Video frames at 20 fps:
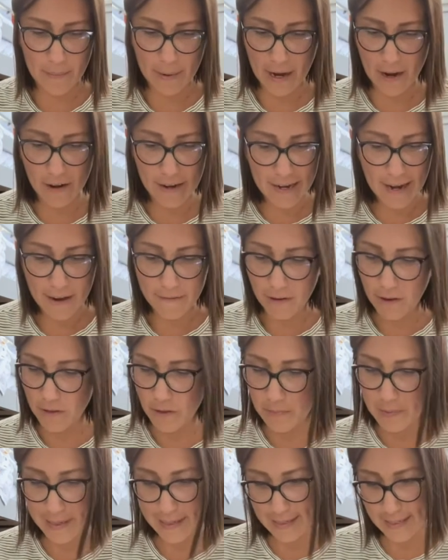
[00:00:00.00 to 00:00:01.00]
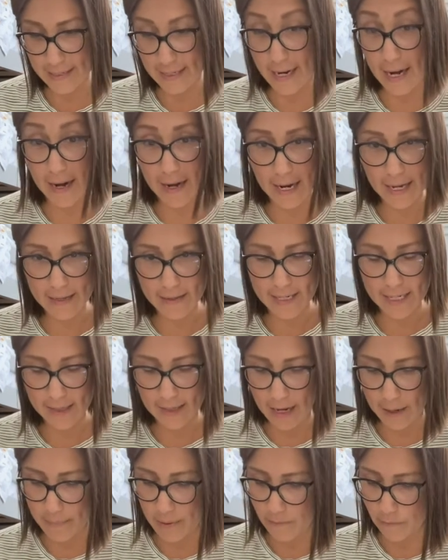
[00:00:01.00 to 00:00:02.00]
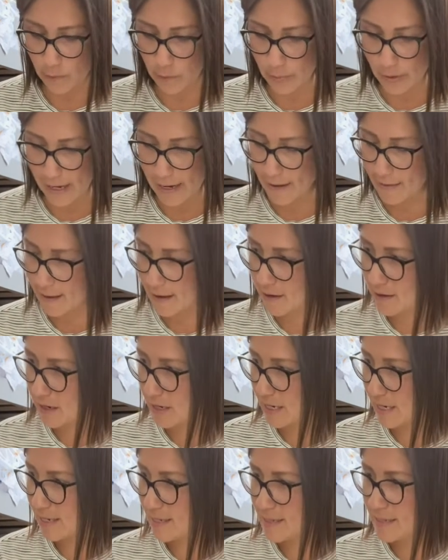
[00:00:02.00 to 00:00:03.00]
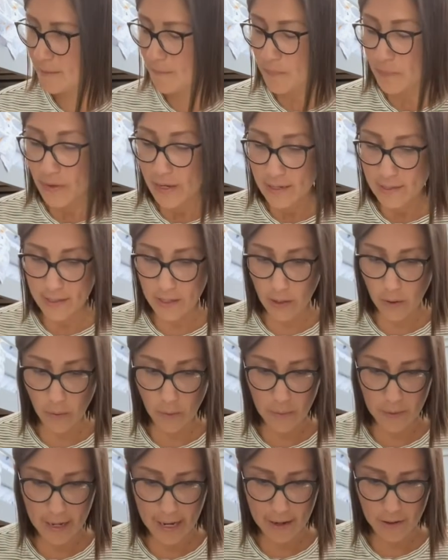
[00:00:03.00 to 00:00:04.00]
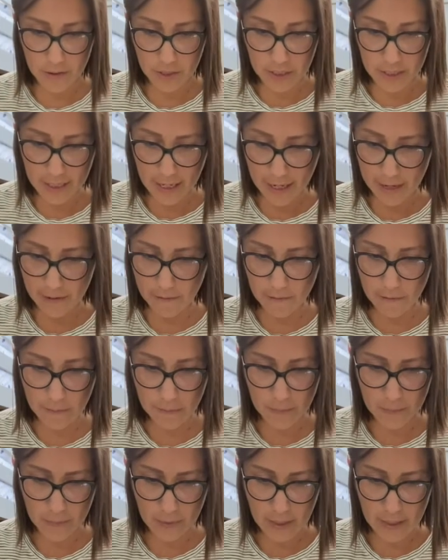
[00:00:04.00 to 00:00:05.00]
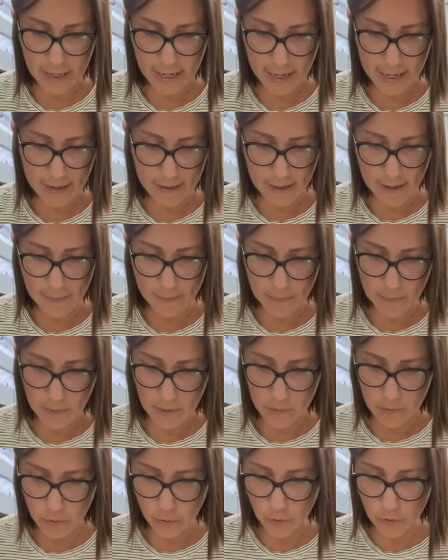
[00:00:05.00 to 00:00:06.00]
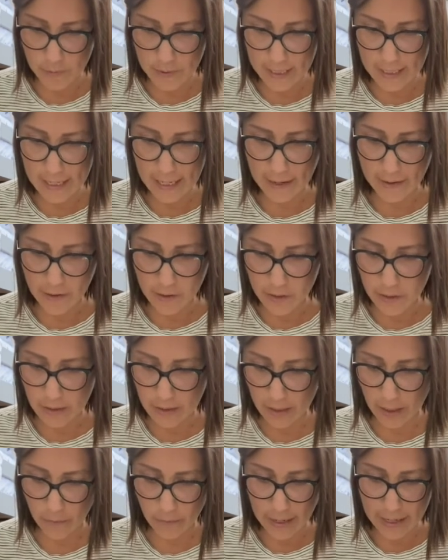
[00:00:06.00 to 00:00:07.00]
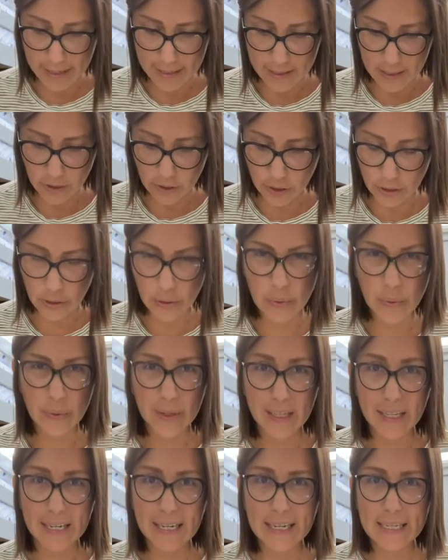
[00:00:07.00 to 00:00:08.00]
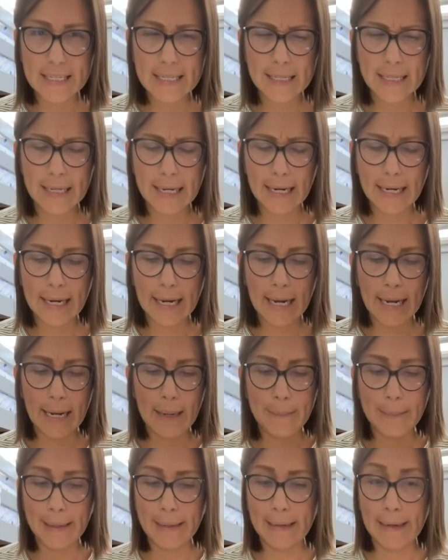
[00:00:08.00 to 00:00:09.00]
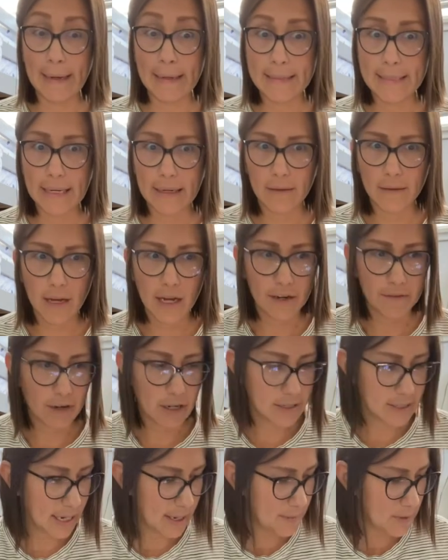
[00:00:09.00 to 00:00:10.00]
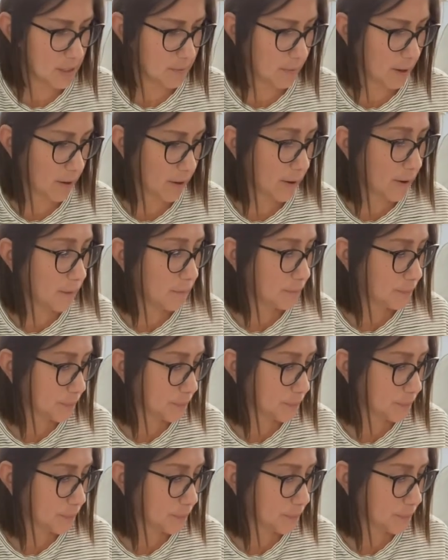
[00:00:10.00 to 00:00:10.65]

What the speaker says: I already have all the pieces cut. I did that before break, thank goodness. So now just kind of getting them grouped together so that they're ready to glue really easily, and not take a lot of our time tomorrow.